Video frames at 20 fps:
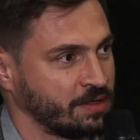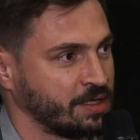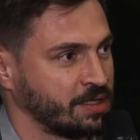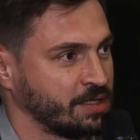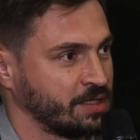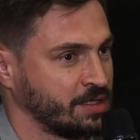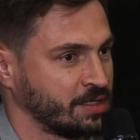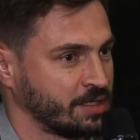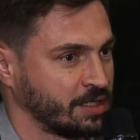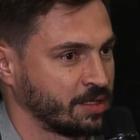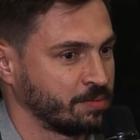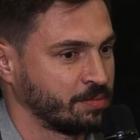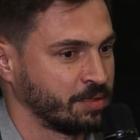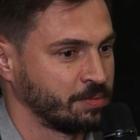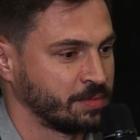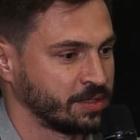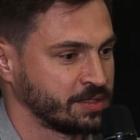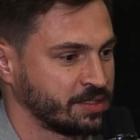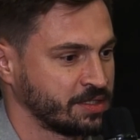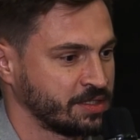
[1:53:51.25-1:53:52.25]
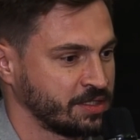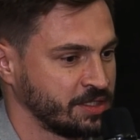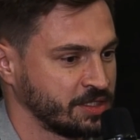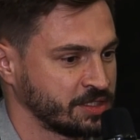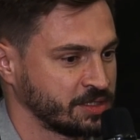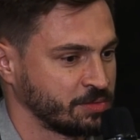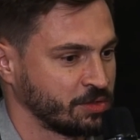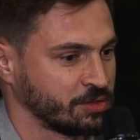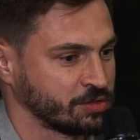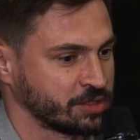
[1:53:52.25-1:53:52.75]
at the time of the
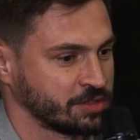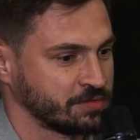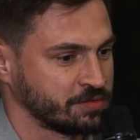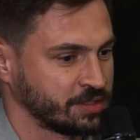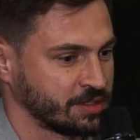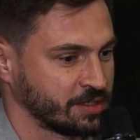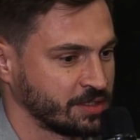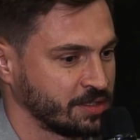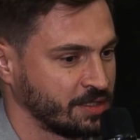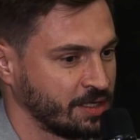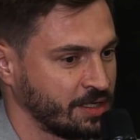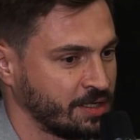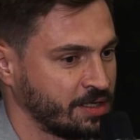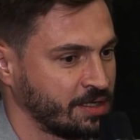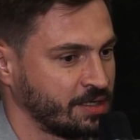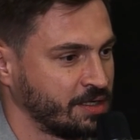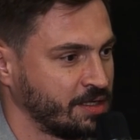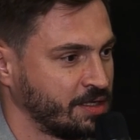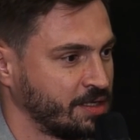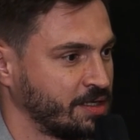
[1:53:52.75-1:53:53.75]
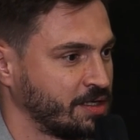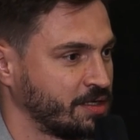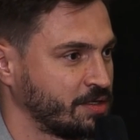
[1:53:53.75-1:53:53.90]
glasnost and